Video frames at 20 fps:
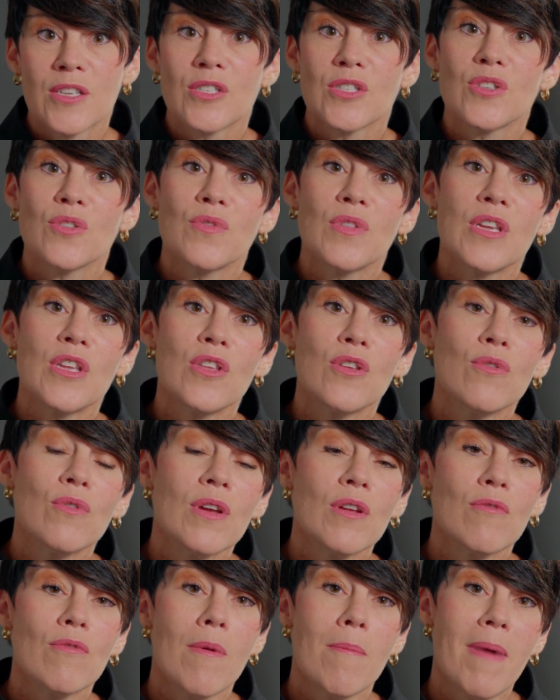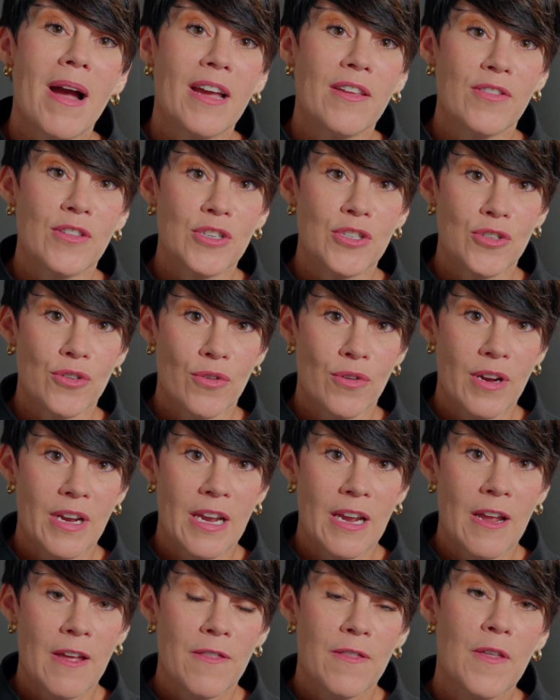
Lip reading: so that you can remind the jury